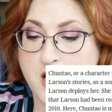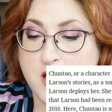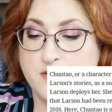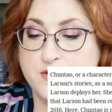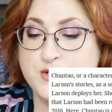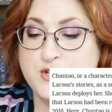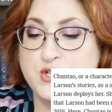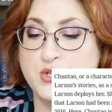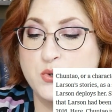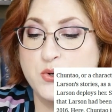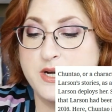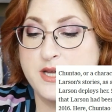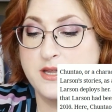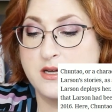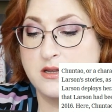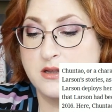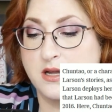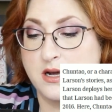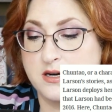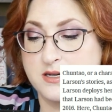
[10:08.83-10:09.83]
The story
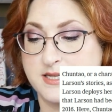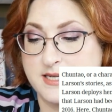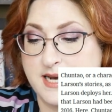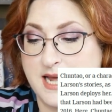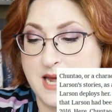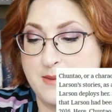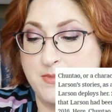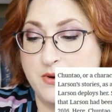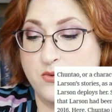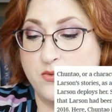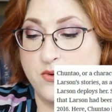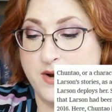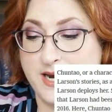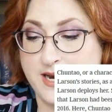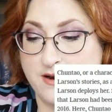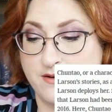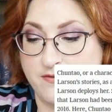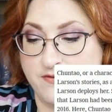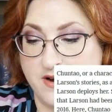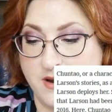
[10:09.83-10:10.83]
that Larson had been
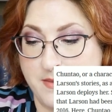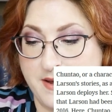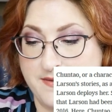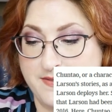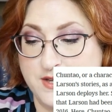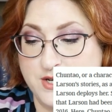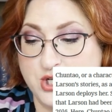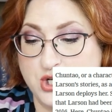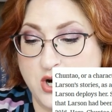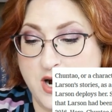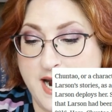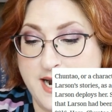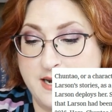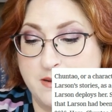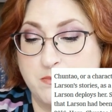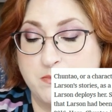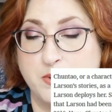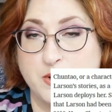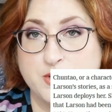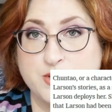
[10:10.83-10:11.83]
reading from at the
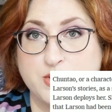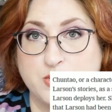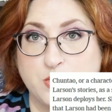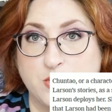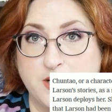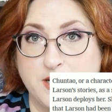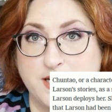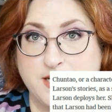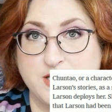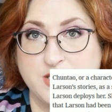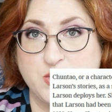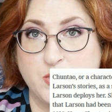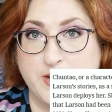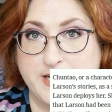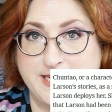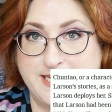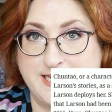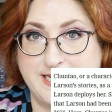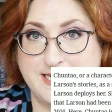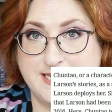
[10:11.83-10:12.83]
Trident bookstore in
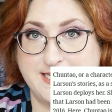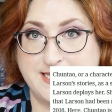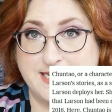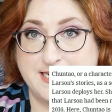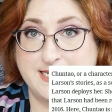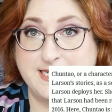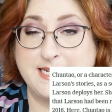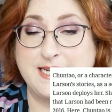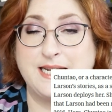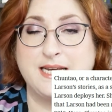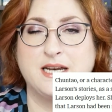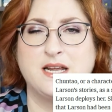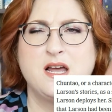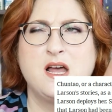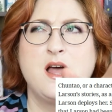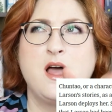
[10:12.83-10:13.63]
2016.